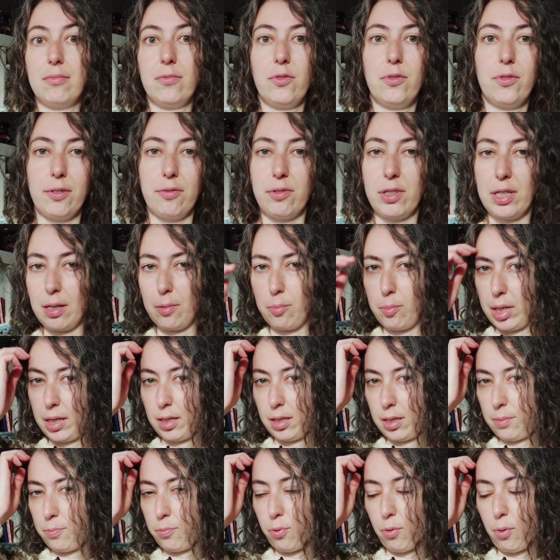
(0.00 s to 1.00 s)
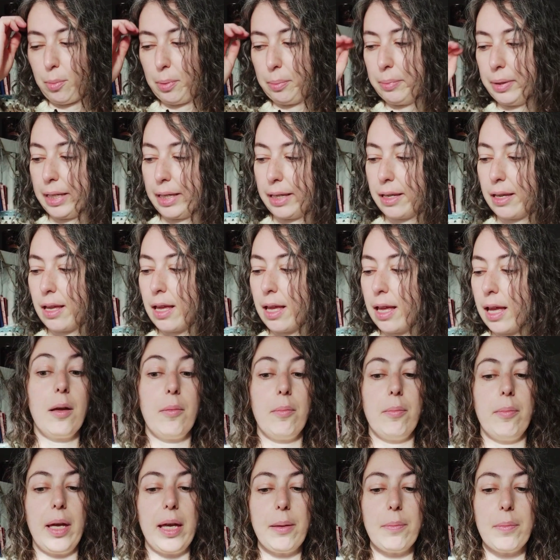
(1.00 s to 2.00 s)
15 minutes probably.
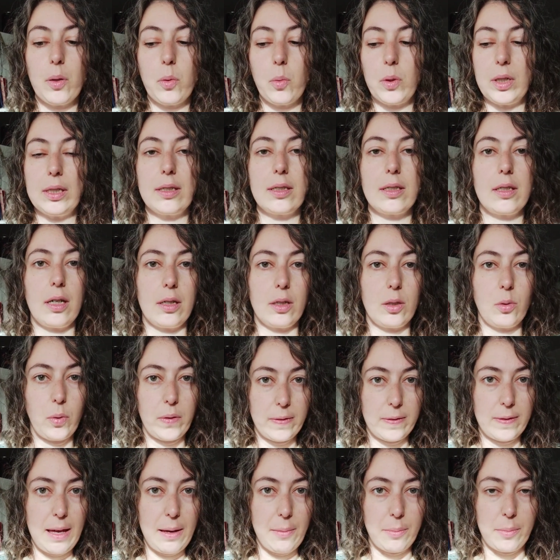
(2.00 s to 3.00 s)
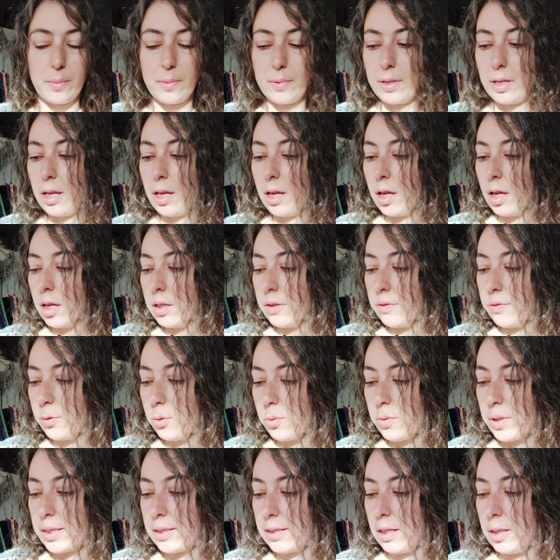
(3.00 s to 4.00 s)
Maybe we'll start with them.
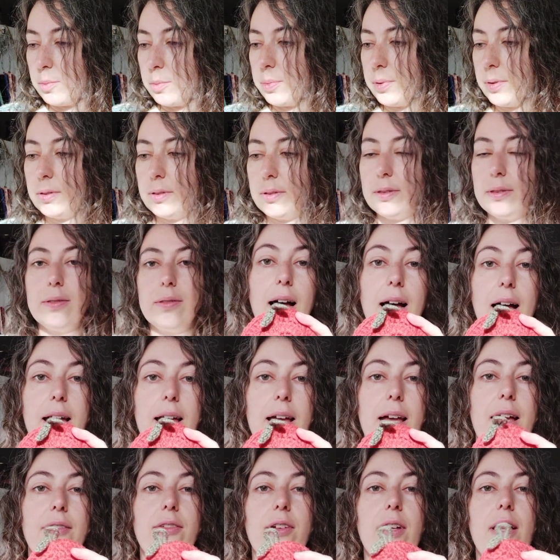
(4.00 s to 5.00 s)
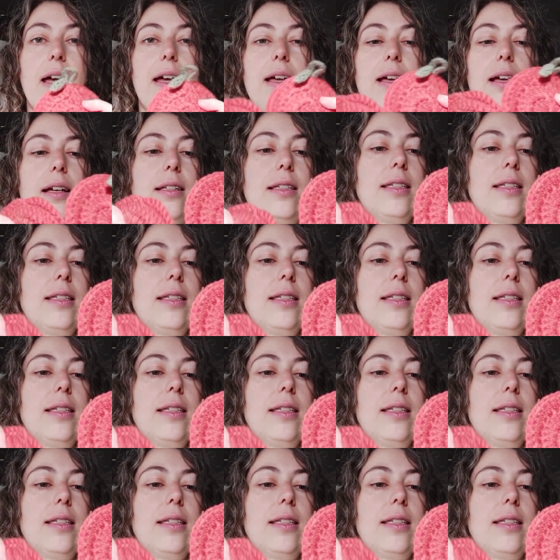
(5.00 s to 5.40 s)
For example, I have a